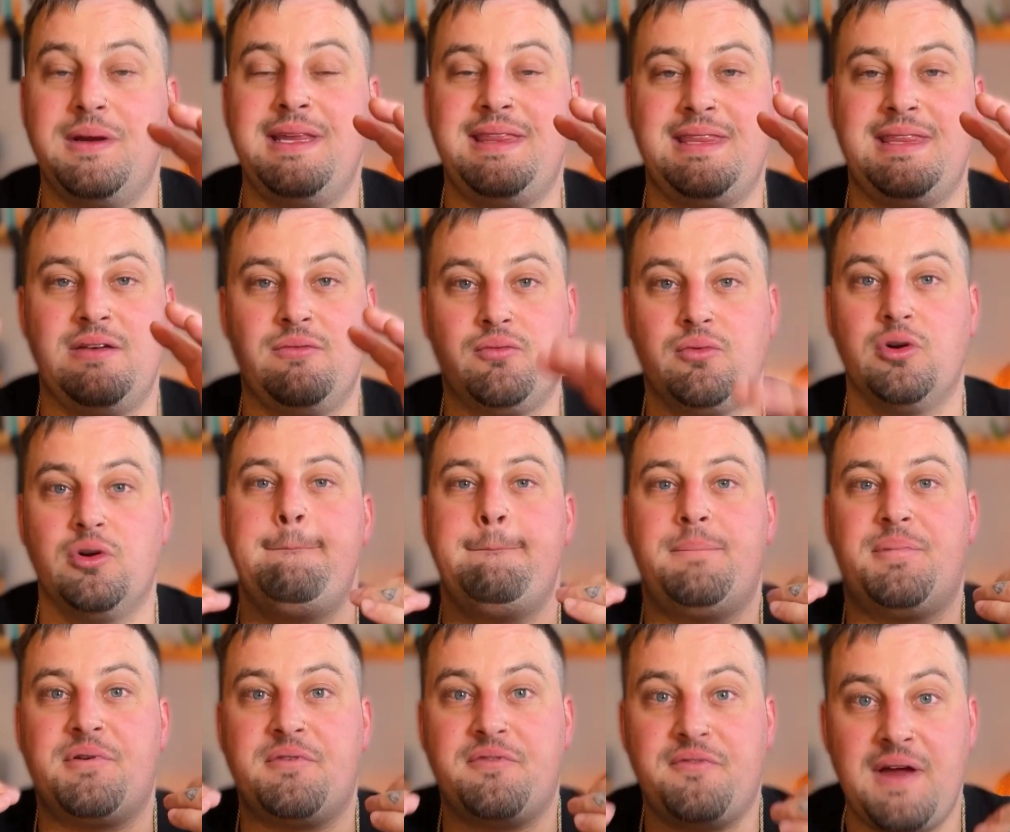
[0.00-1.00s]
the roof
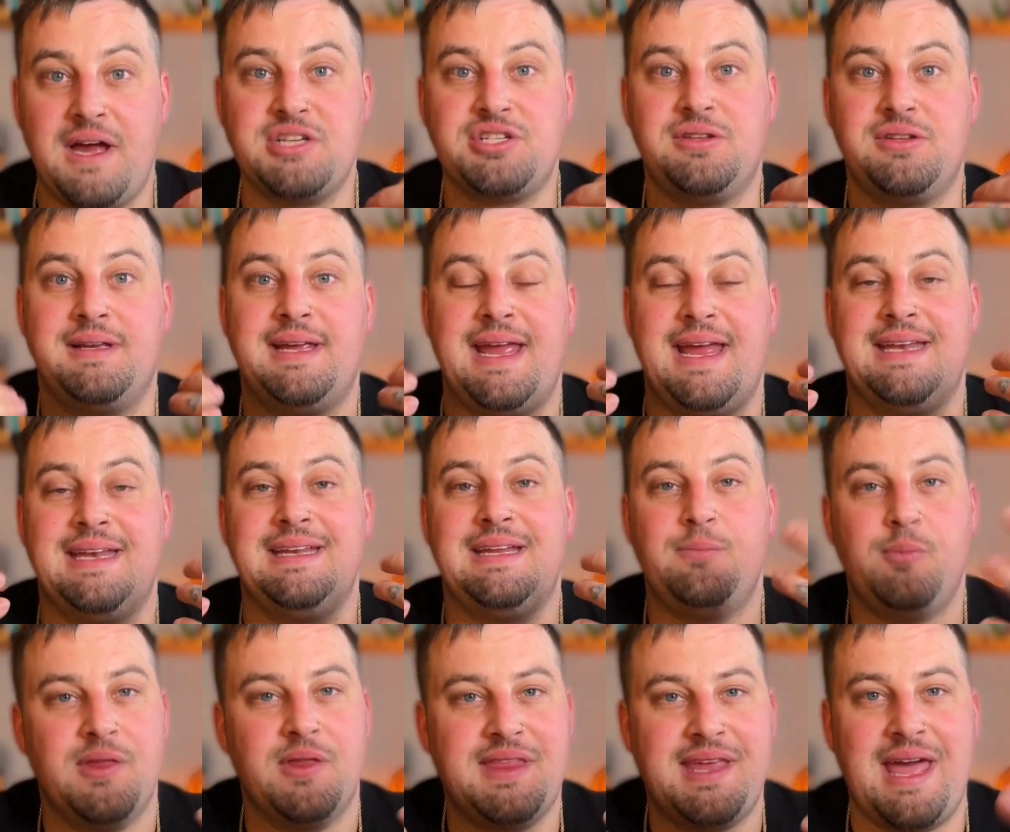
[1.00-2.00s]
professionally and
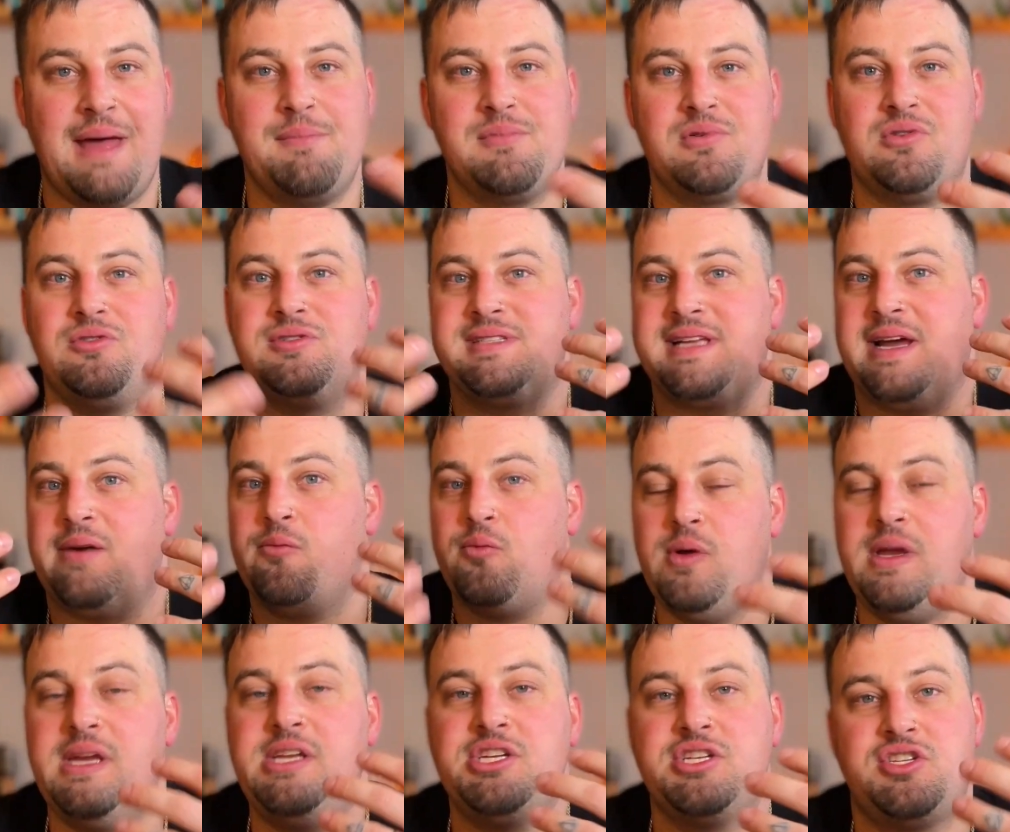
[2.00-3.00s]
with chemicals that
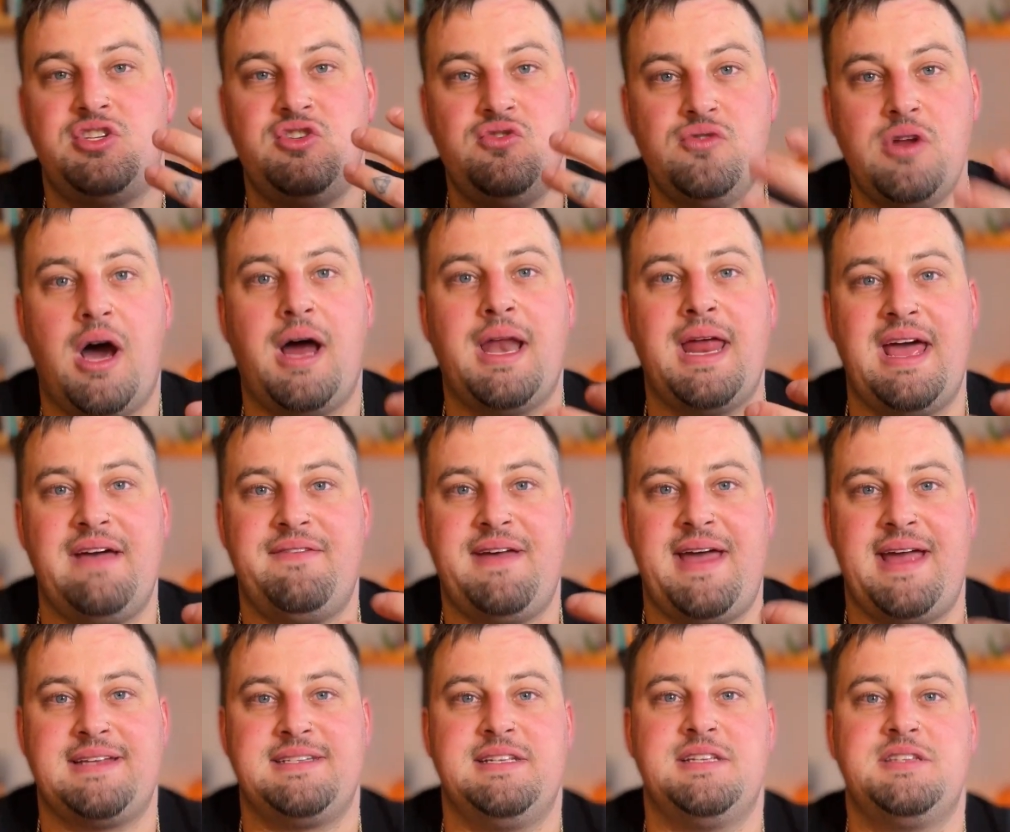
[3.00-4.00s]
we just do not have
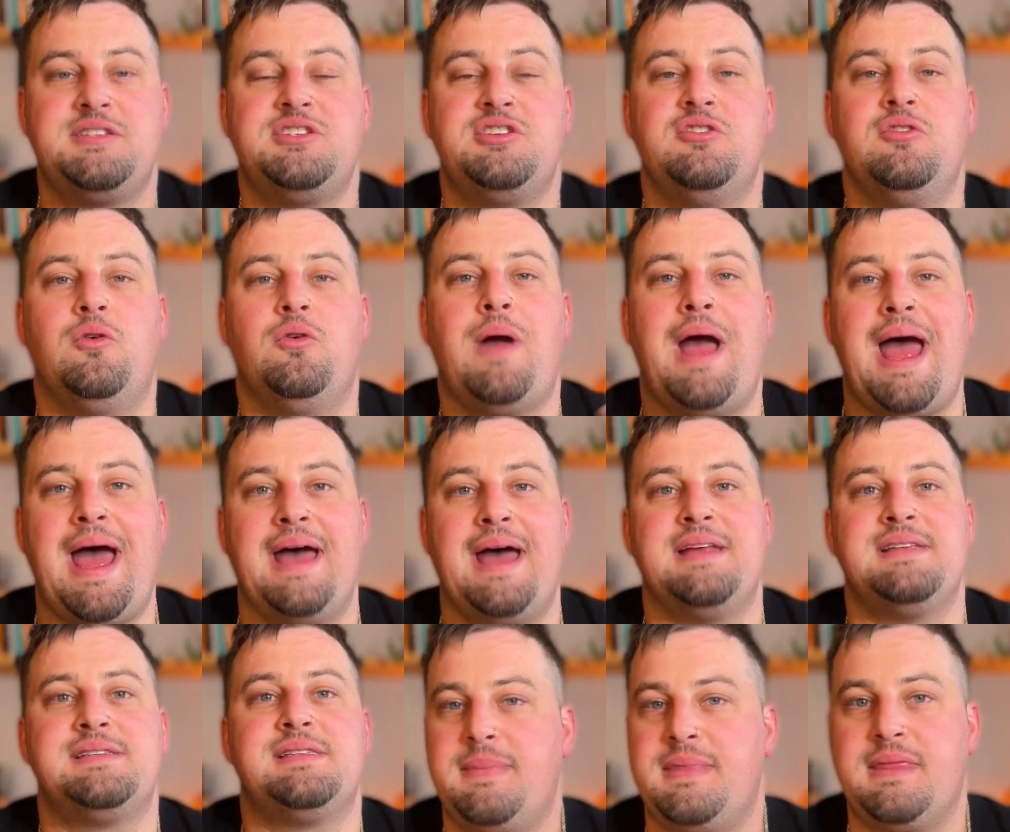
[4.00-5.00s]
access to
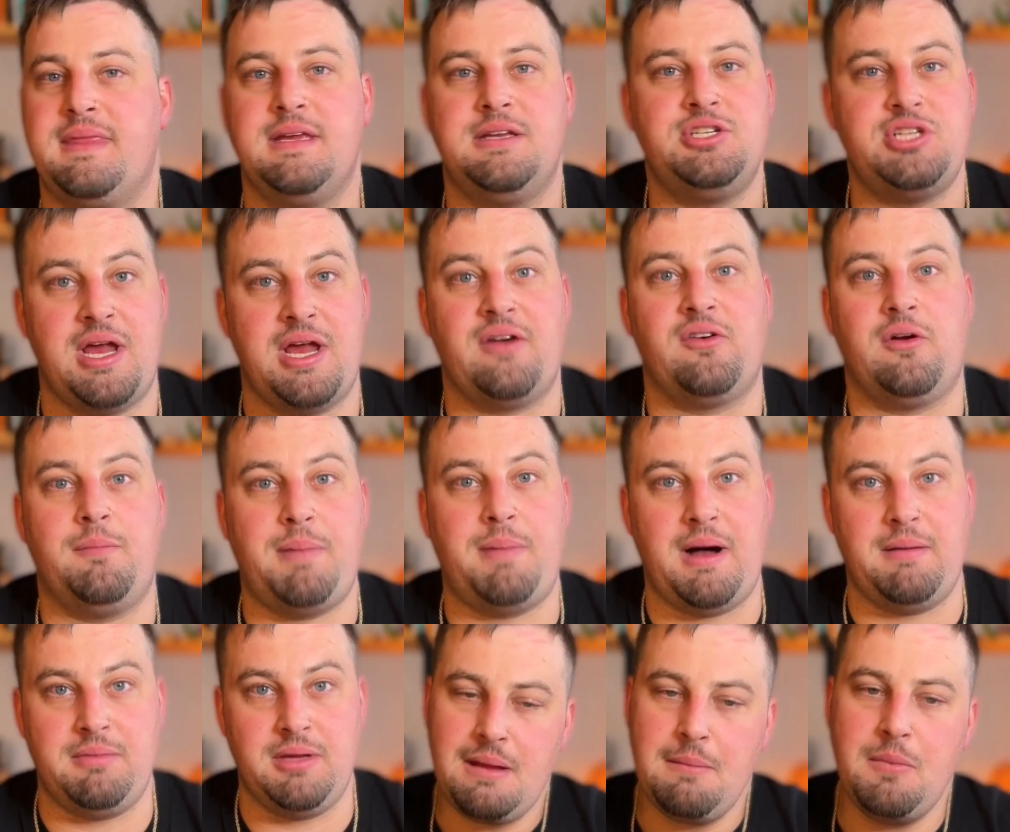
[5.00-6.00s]
as the general
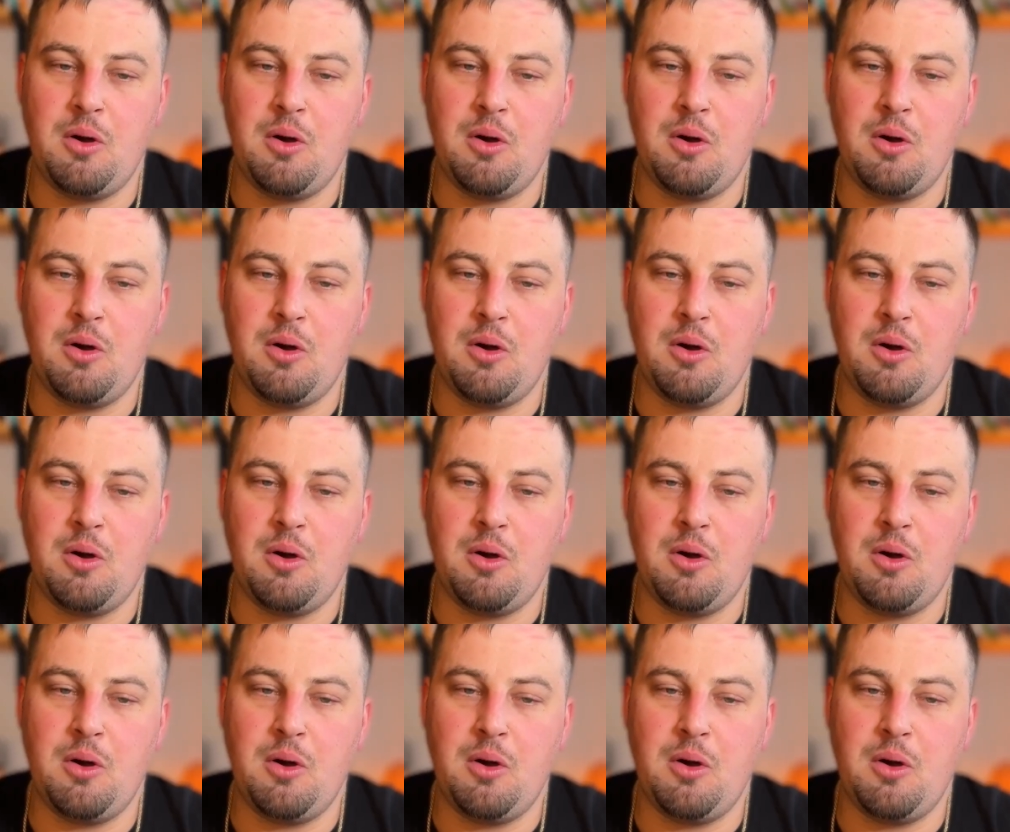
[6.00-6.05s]
public.